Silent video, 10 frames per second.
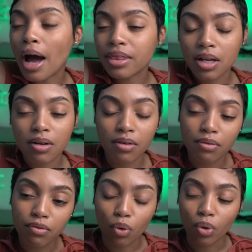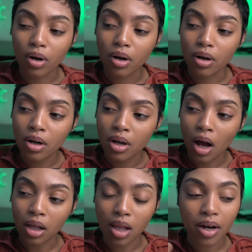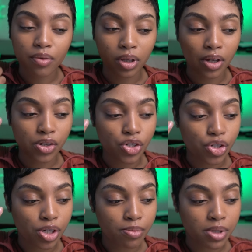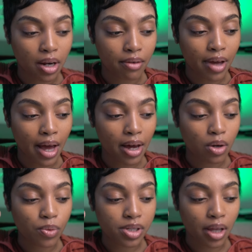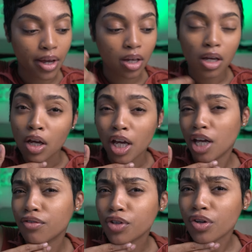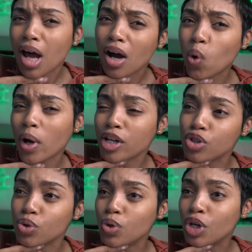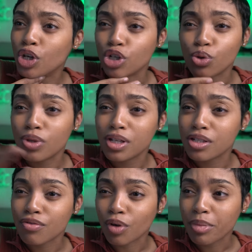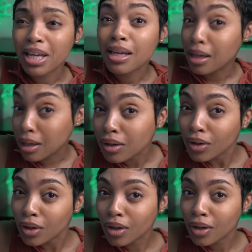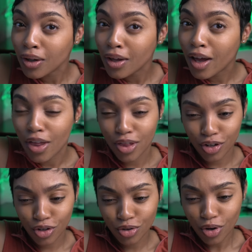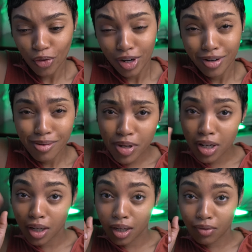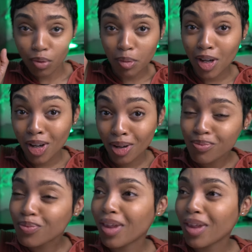I think for a lot of relationships that I've had, it was like, if you're not going to do this for me, then you don't need to be for me.